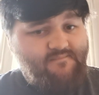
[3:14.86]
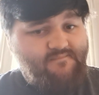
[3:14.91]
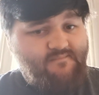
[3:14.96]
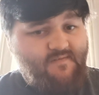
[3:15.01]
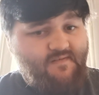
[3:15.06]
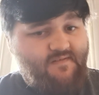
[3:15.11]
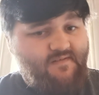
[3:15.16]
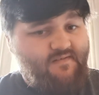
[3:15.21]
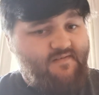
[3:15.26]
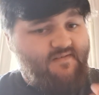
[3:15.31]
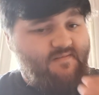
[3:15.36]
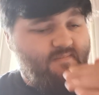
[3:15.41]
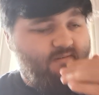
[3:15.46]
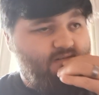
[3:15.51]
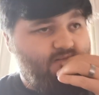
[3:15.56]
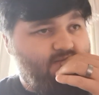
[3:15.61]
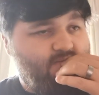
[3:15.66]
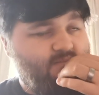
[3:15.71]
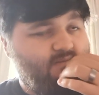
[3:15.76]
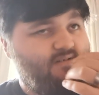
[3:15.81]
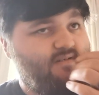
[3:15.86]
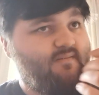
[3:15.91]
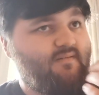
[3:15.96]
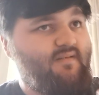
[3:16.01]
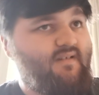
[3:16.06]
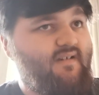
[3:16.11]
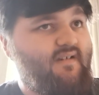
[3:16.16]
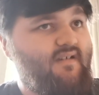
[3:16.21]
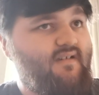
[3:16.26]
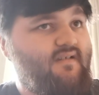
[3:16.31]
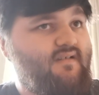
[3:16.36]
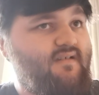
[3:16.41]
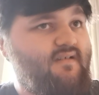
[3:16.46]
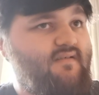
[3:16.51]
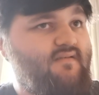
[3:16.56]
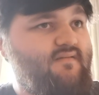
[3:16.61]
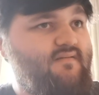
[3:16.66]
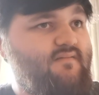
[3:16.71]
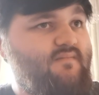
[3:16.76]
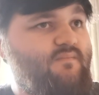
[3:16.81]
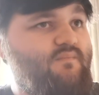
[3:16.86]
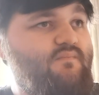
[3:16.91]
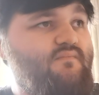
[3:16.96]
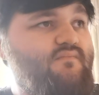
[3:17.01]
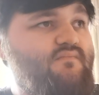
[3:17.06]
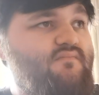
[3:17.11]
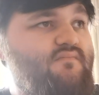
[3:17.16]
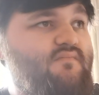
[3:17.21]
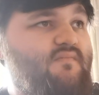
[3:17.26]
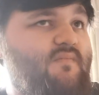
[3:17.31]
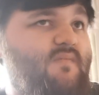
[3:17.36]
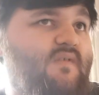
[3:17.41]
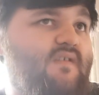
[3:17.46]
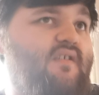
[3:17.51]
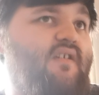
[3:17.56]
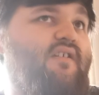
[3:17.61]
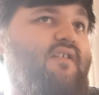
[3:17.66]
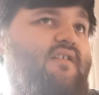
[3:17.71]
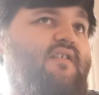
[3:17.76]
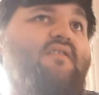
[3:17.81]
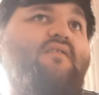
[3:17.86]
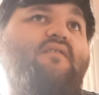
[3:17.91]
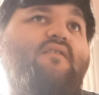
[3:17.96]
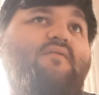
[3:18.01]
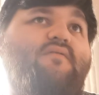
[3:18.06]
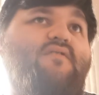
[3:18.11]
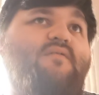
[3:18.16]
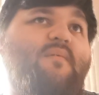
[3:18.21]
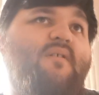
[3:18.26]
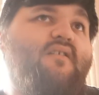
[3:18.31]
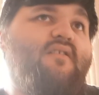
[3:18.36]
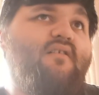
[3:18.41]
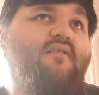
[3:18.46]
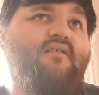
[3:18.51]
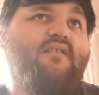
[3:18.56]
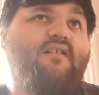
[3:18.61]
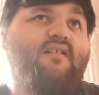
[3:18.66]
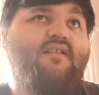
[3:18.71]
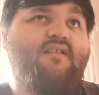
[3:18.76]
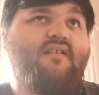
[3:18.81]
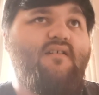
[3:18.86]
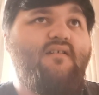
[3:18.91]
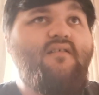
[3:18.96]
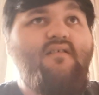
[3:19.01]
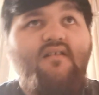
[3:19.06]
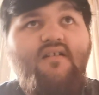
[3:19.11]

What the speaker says: Although I suppose if you don't like Sonic in general, you may not like it.